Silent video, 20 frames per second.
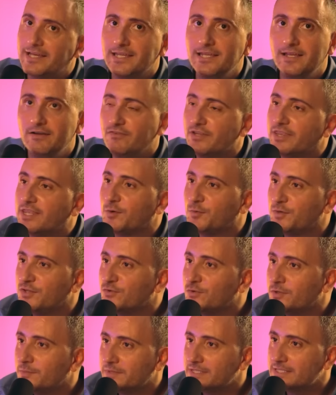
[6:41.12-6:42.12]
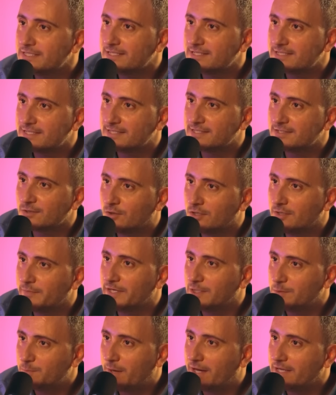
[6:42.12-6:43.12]
in everything we do in business, it's all
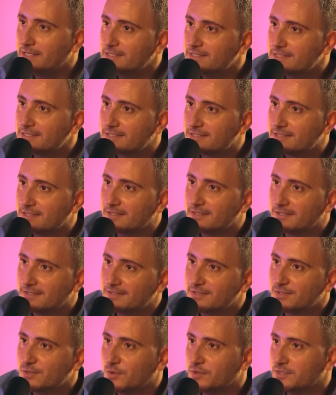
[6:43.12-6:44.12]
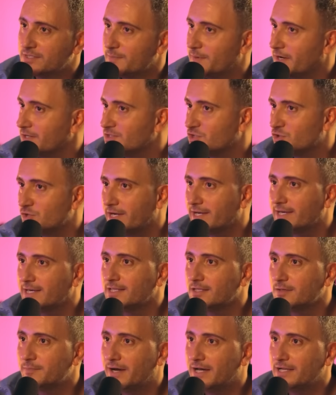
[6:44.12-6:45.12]
about balance. So it's about
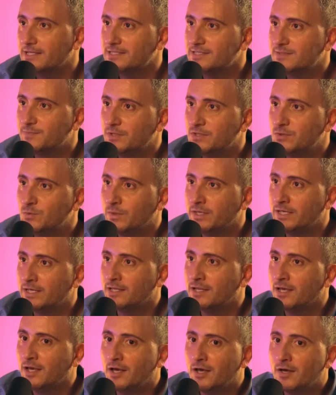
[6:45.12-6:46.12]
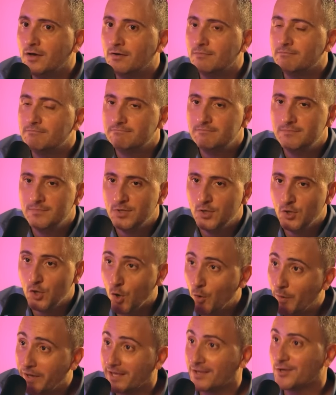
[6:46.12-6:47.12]
striking the balance between absolutely
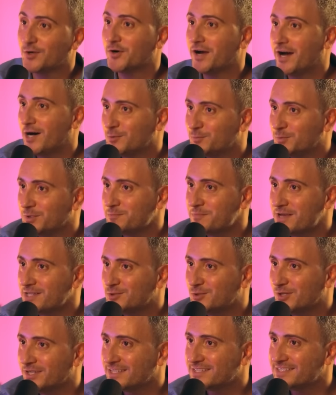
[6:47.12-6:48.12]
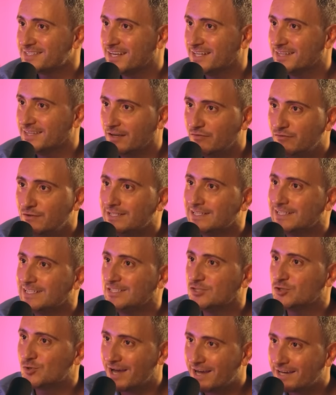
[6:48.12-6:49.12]
knowing your output metrics and definitely
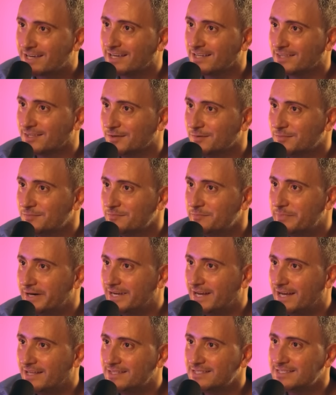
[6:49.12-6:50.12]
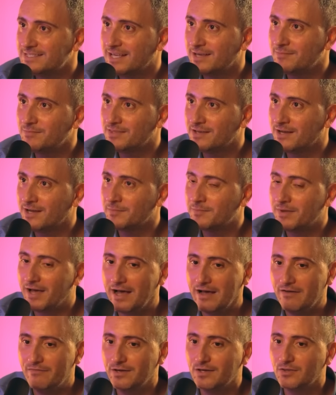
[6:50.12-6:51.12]
tracking them, but at the same time
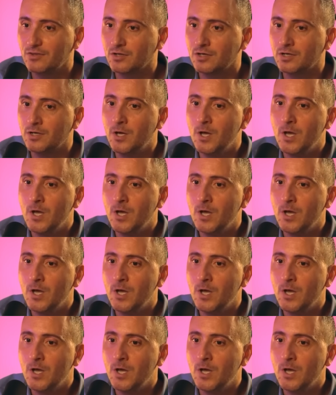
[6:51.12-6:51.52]
having the